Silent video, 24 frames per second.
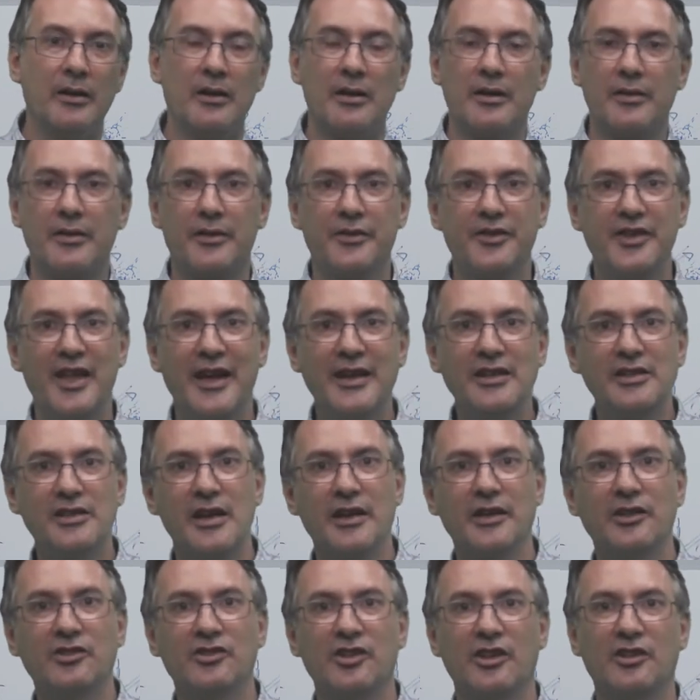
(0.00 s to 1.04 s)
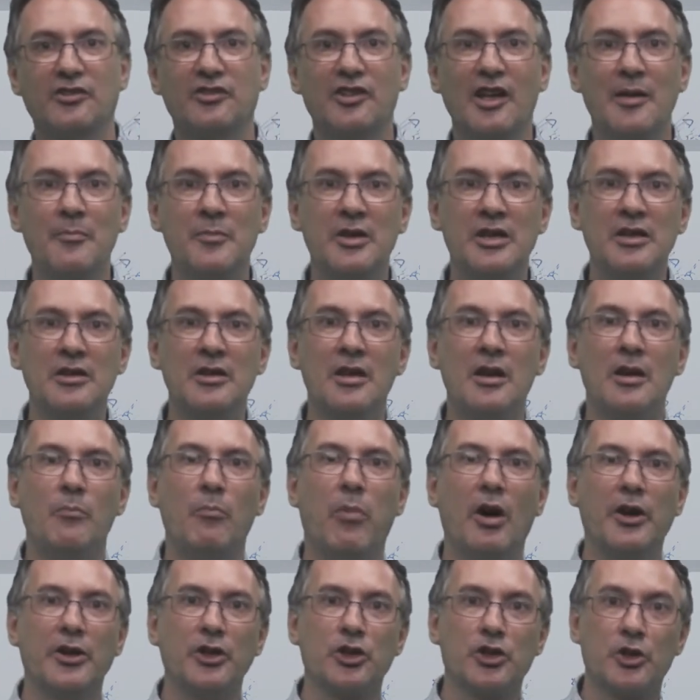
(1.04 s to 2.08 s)
the data is examined
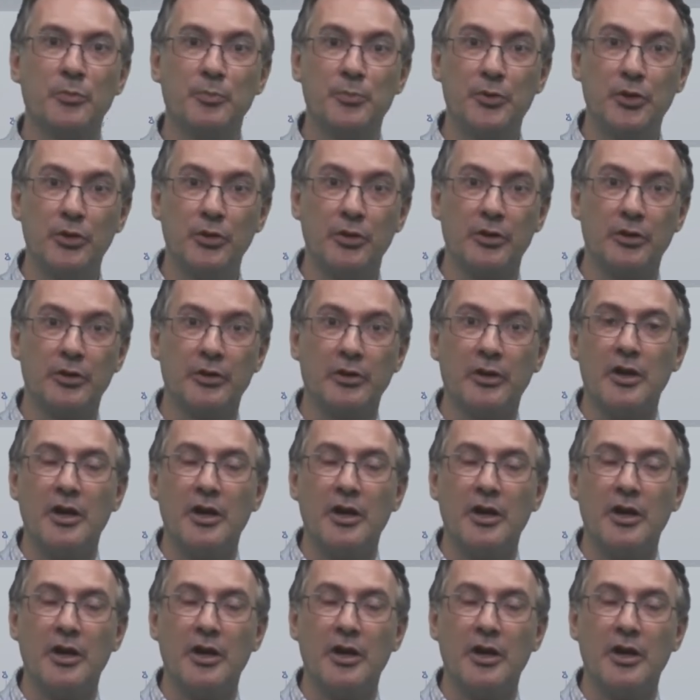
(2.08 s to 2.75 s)
by a computer,